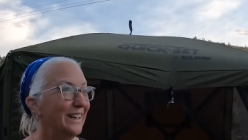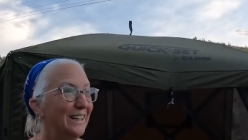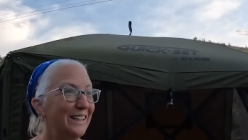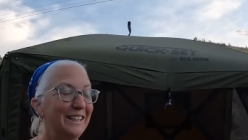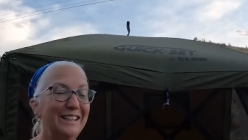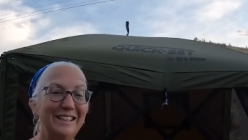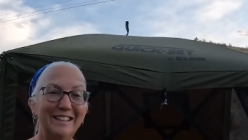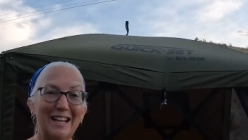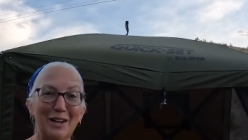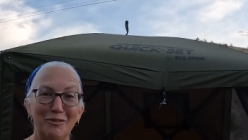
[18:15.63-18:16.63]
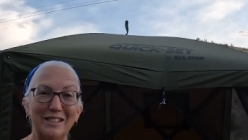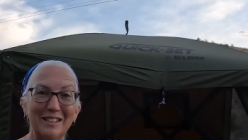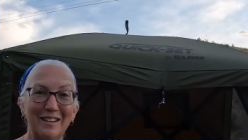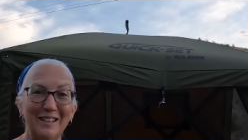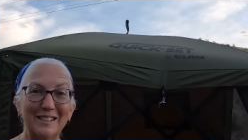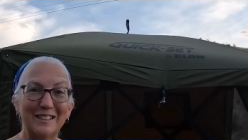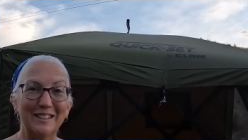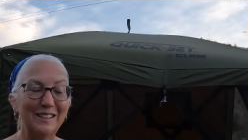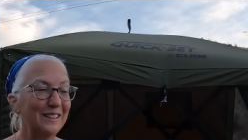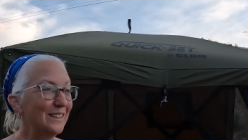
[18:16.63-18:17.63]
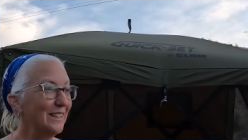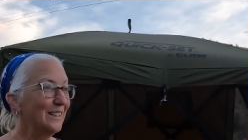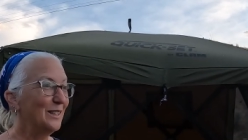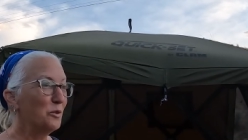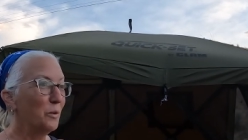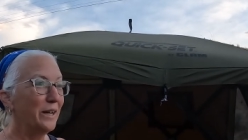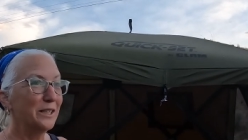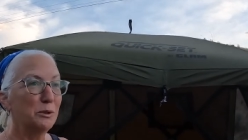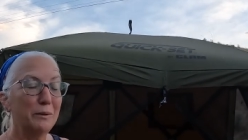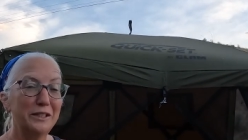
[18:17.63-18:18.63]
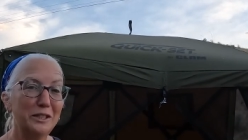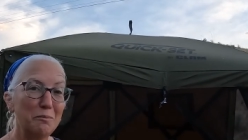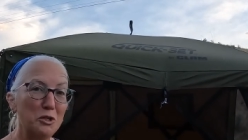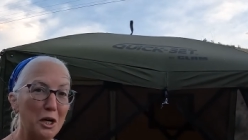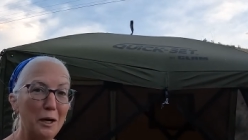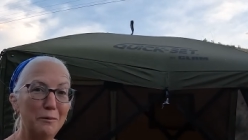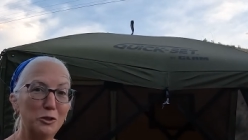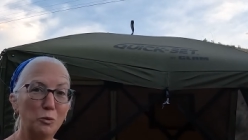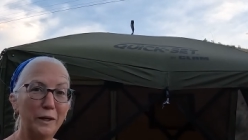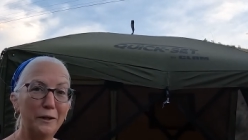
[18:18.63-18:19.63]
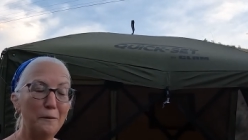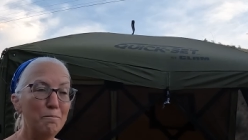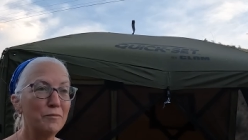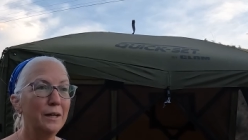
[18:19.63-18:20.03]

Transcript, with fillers: Uh, and that was a nice little uh, way to spend some time as well.